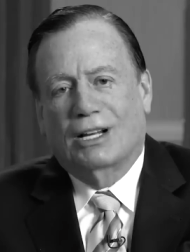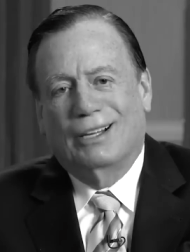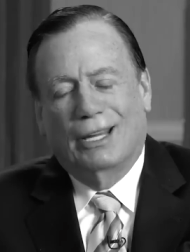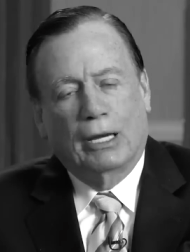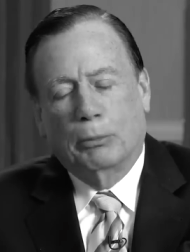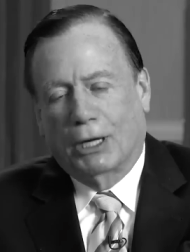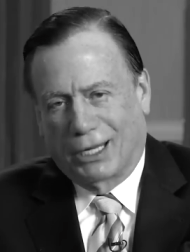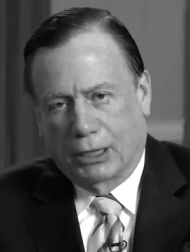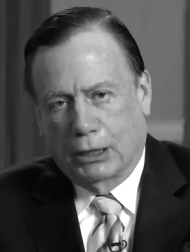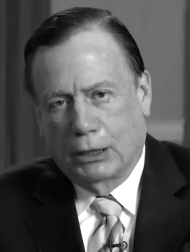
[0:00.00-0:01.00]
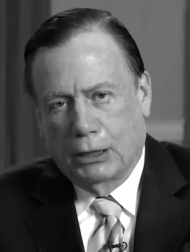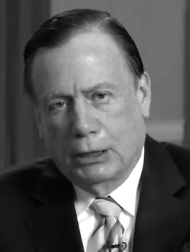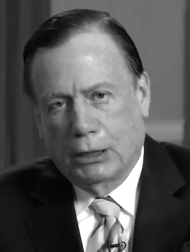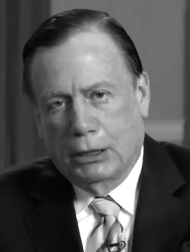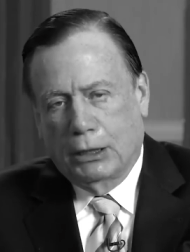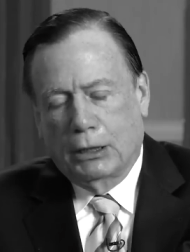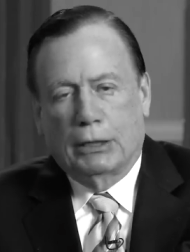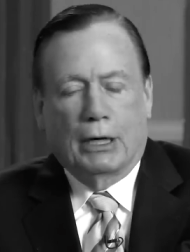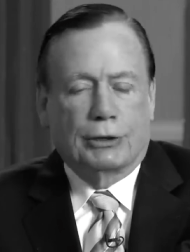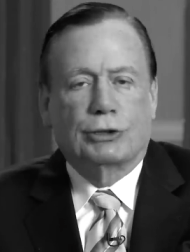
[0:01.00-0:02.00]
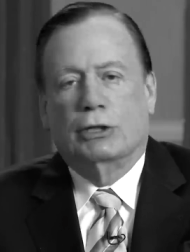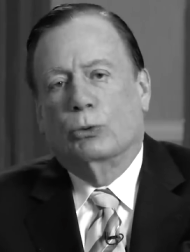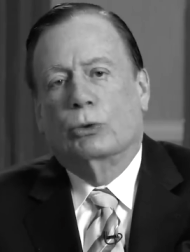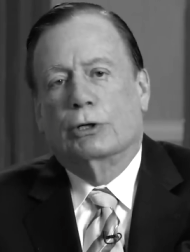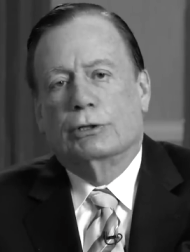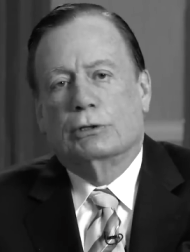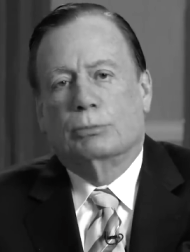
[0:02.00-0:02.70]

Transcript: claiming that she was